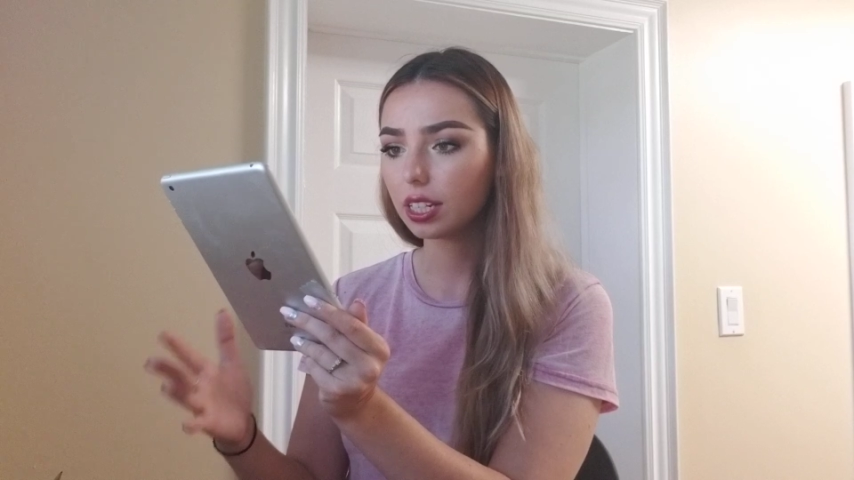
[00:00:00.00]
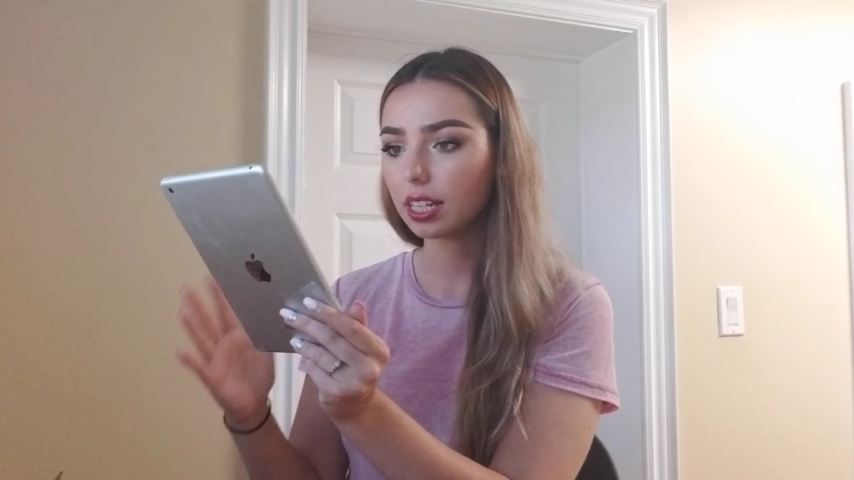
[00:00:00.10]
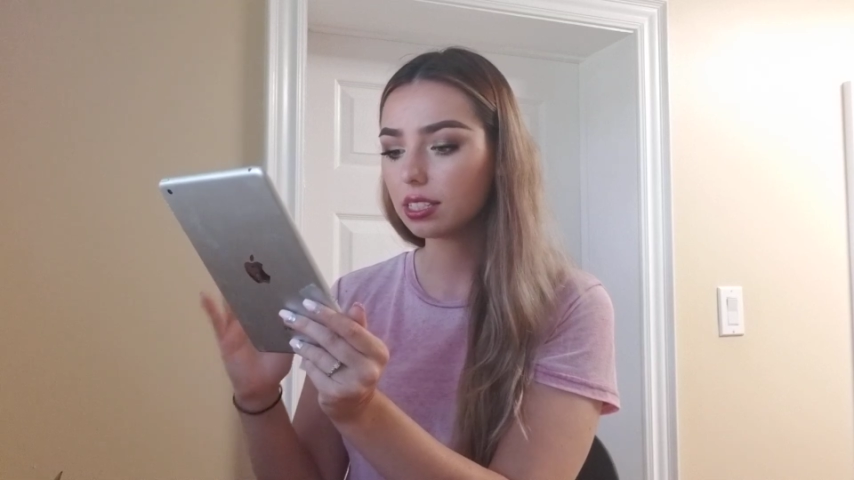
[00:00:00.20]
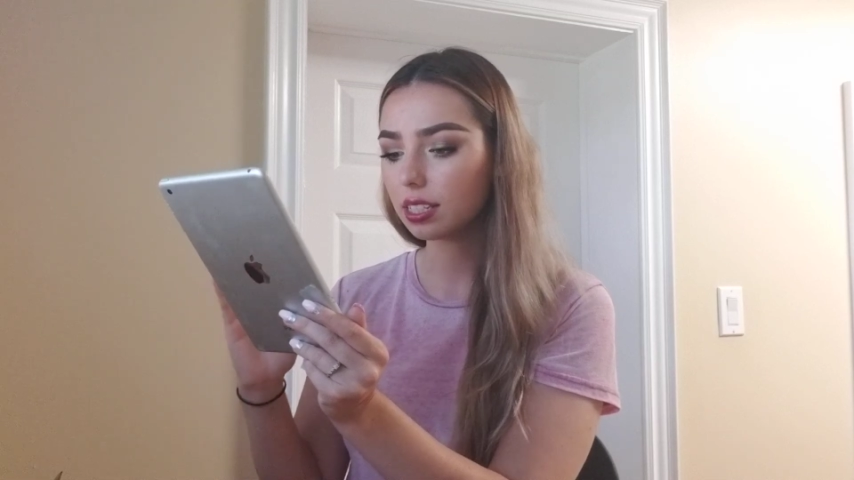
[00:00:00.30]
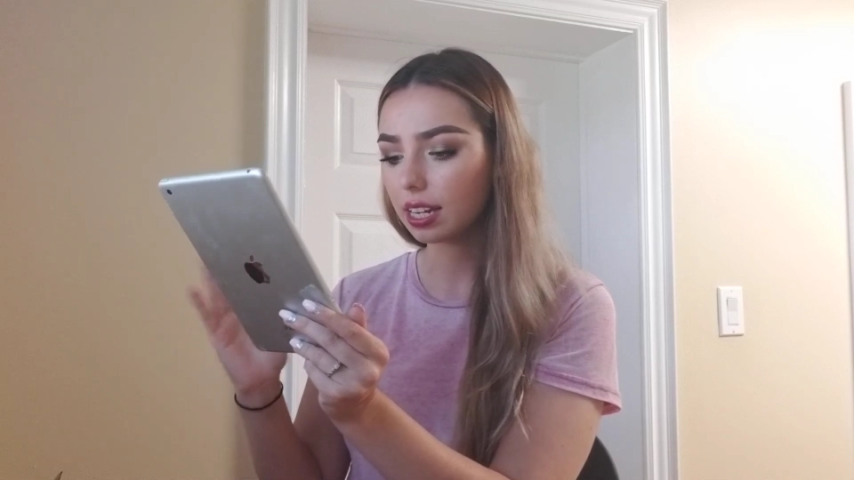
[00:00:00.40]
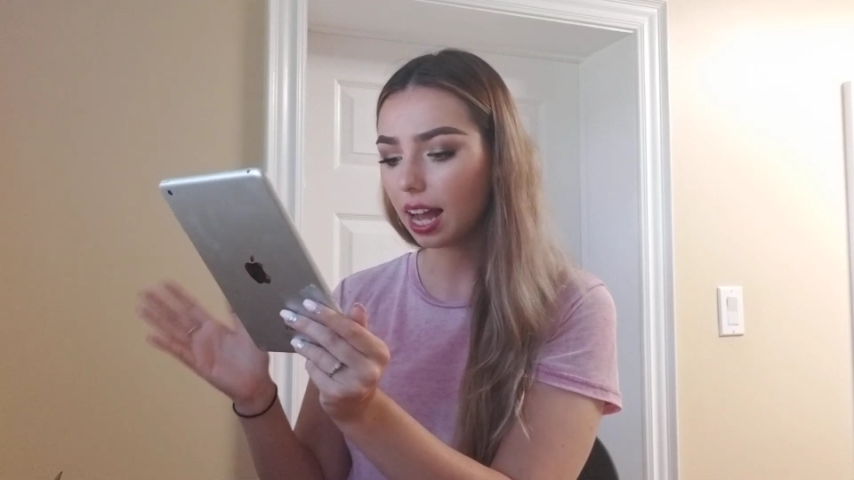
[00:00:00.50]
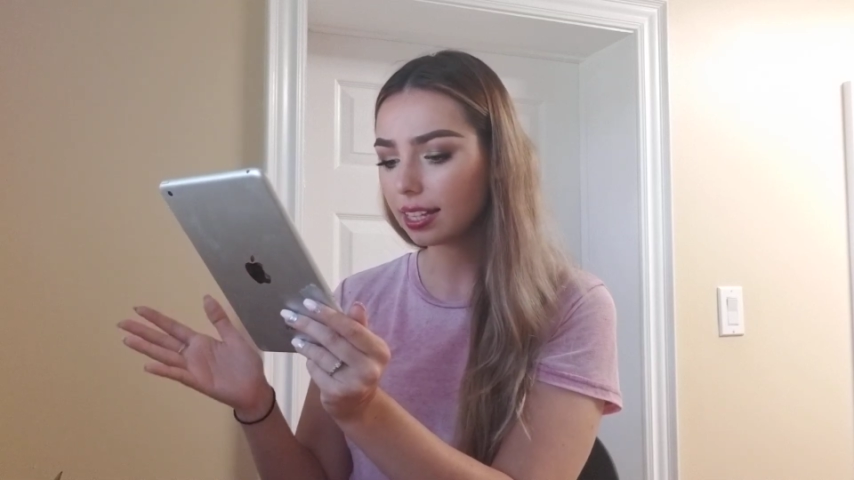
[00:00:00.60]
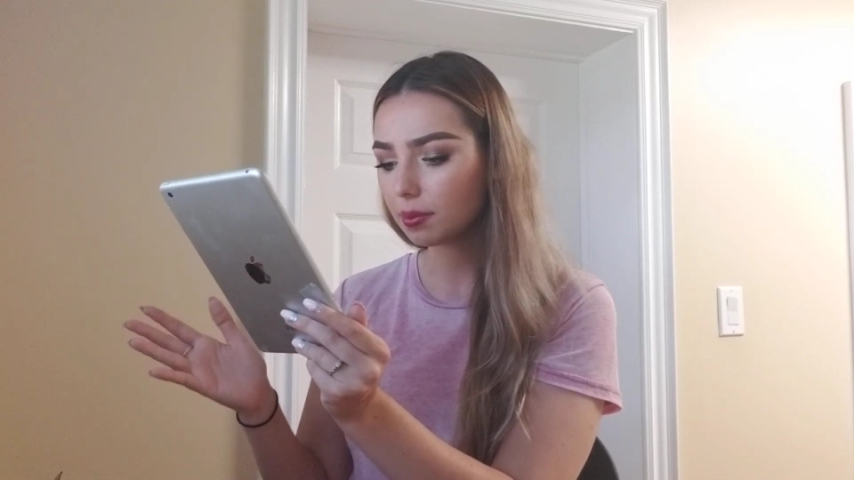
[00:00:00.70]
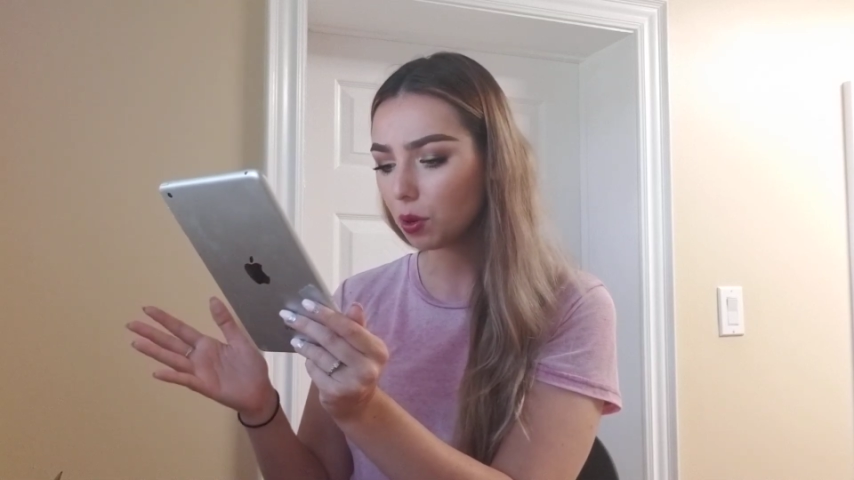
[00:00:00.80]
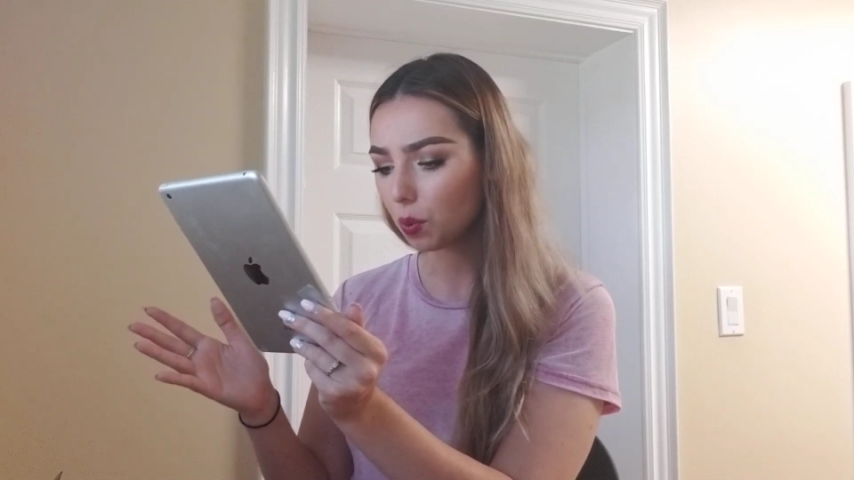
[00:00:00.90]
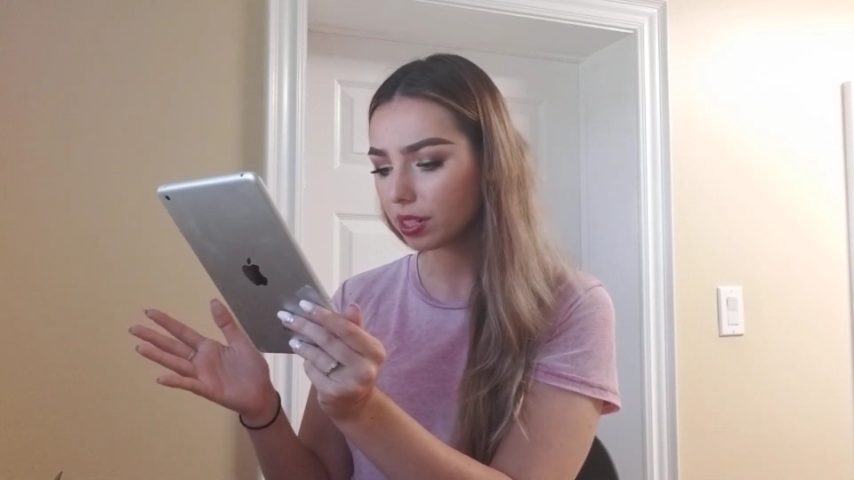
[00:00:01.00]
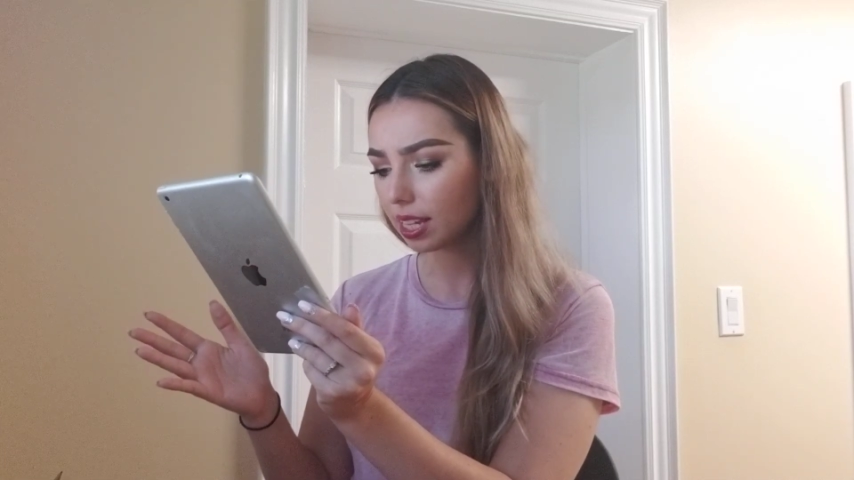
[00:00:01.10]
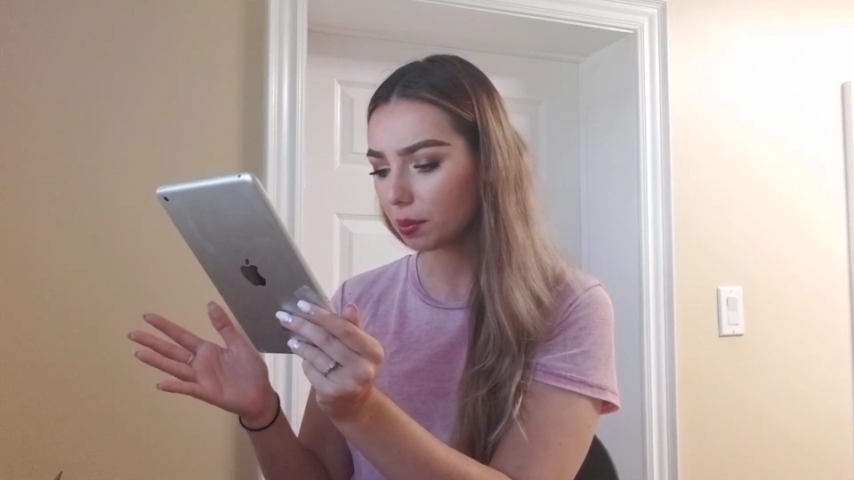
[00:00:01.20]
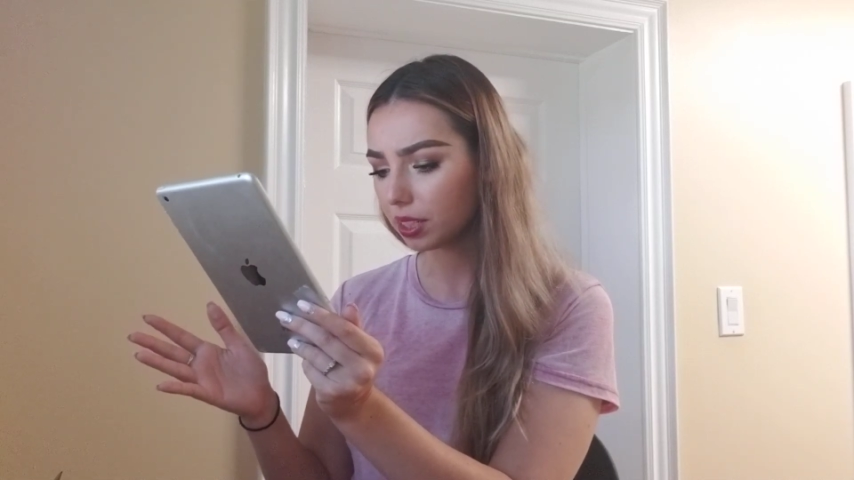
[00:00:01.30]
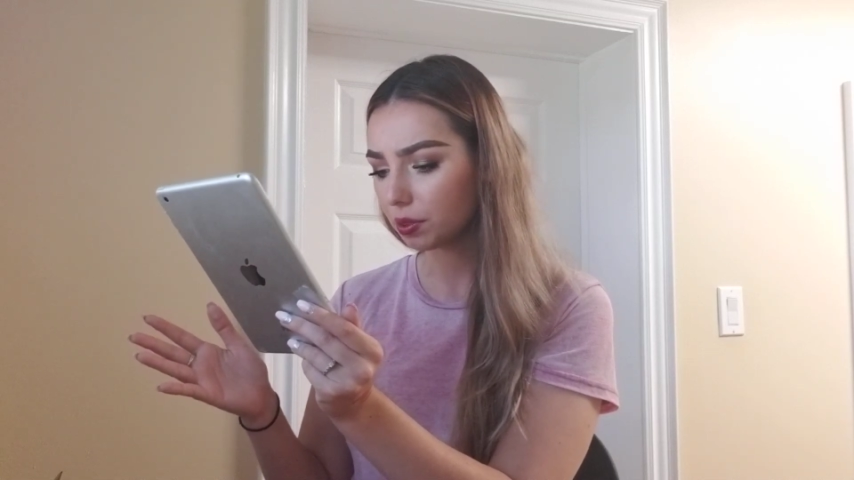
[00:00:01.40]
It has some awards,
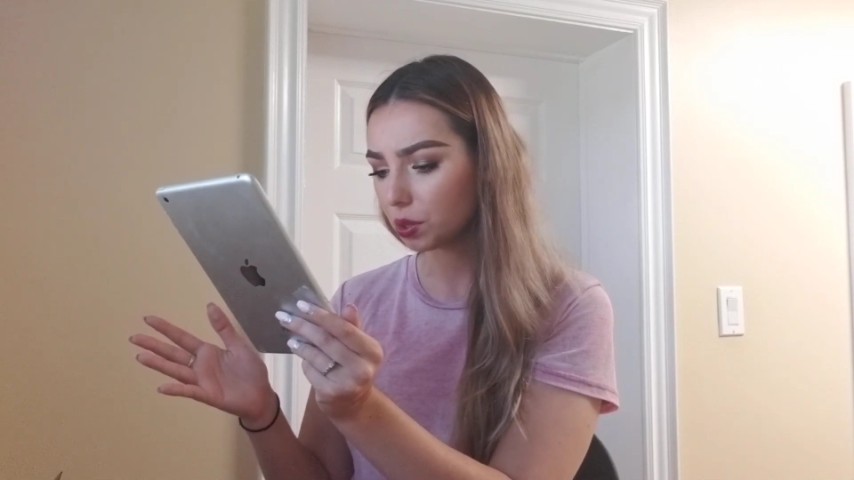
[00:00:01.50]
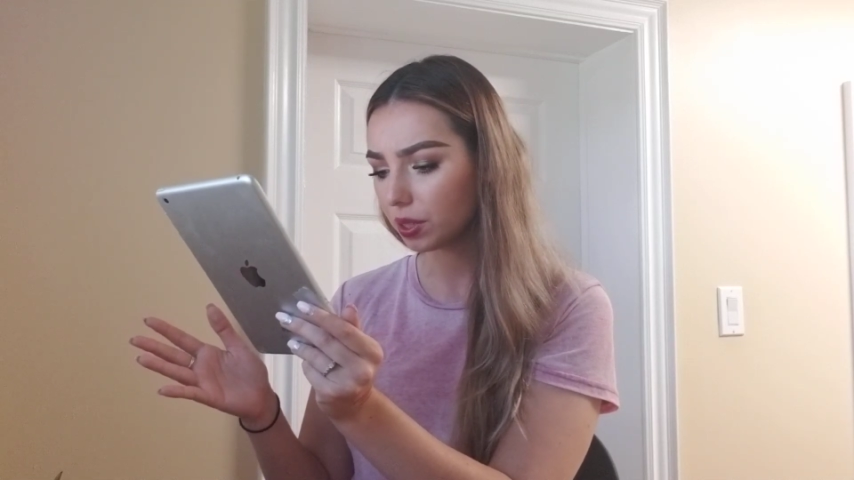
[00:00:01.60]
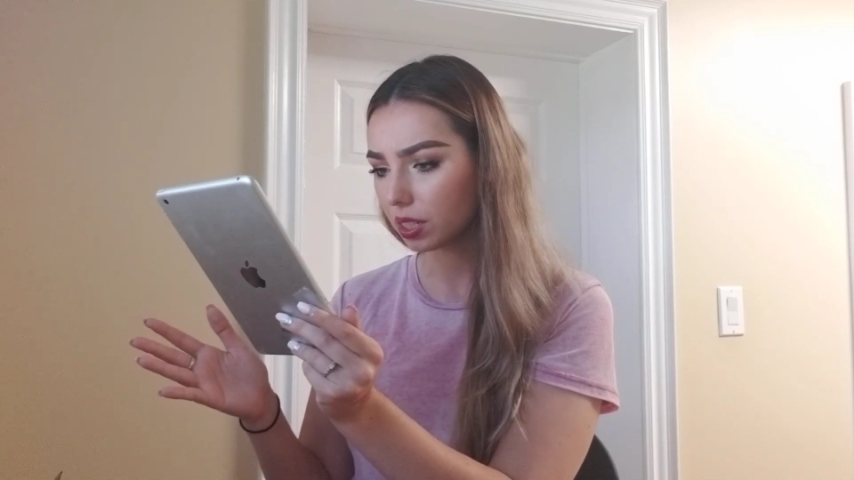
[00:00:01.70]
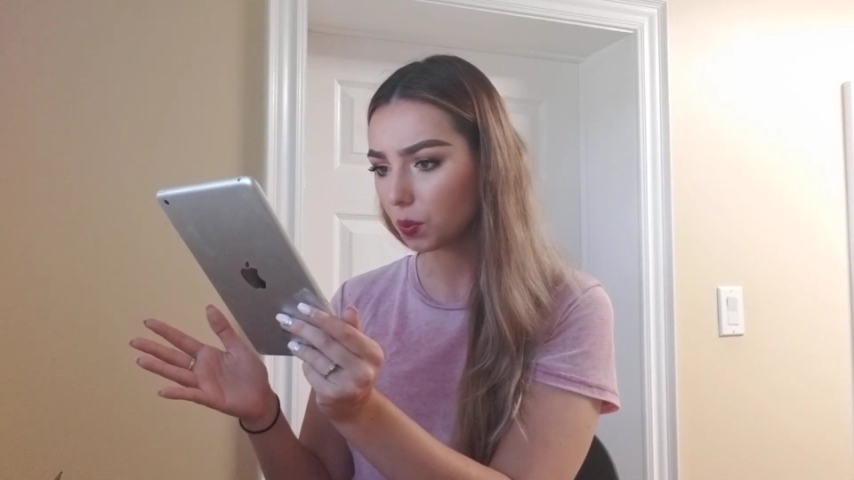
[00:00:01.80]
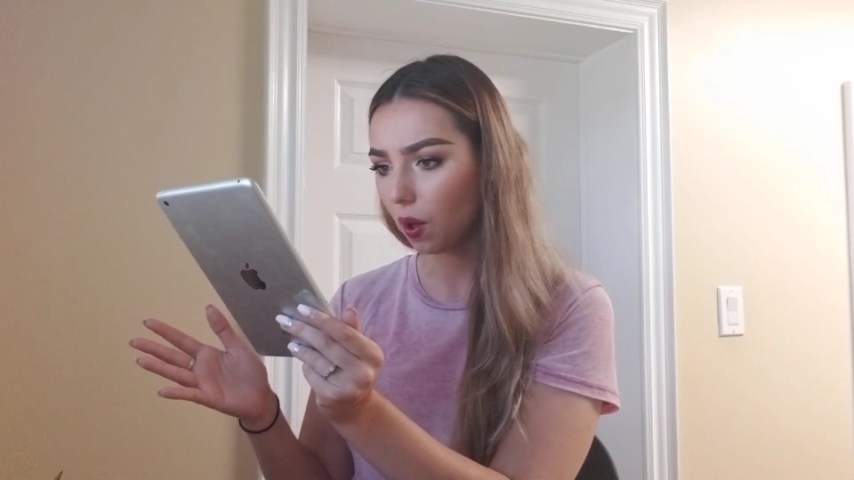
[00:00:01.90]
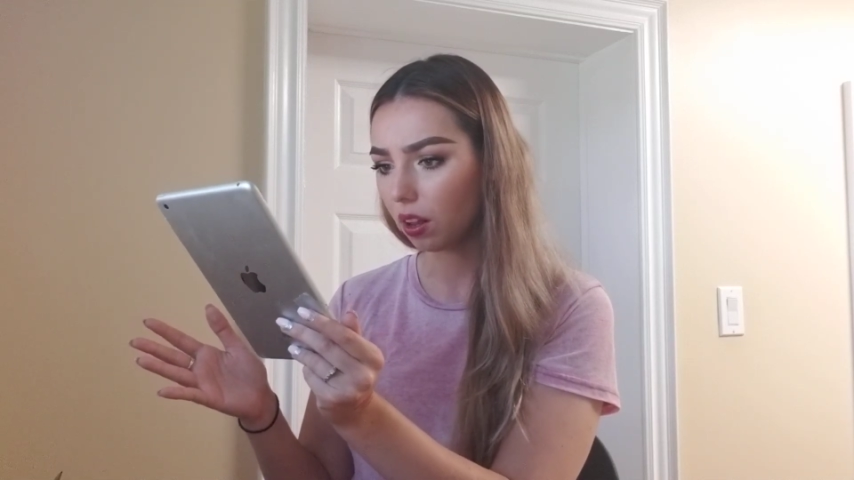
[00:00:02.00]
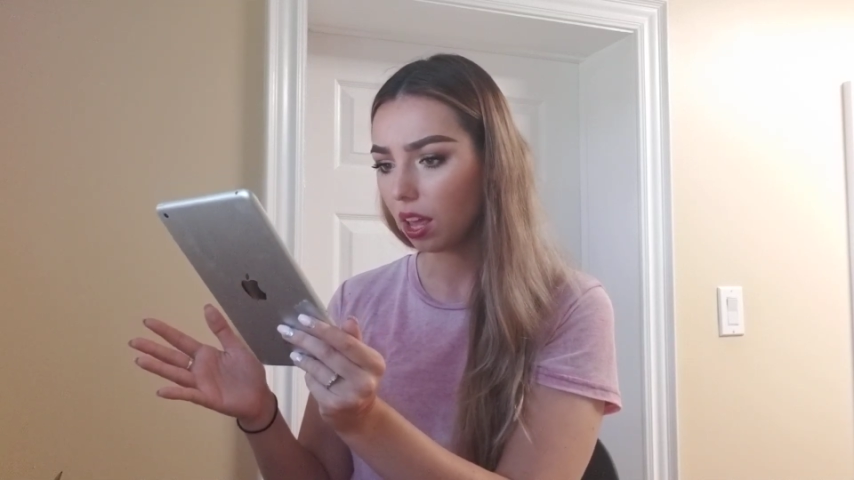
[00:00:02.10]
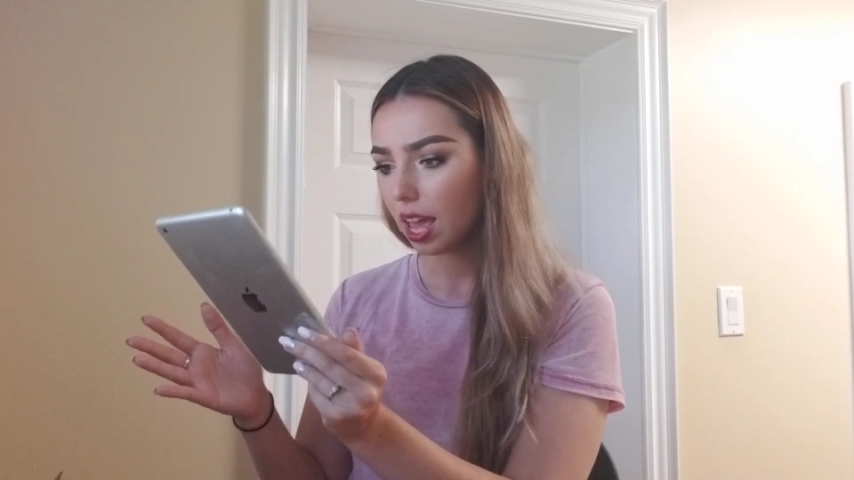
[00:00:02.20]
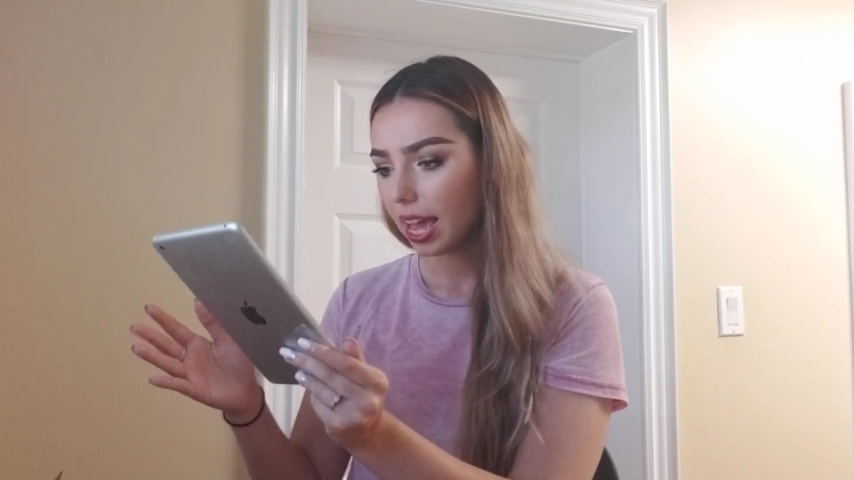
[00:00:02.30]
I believe, to it as well,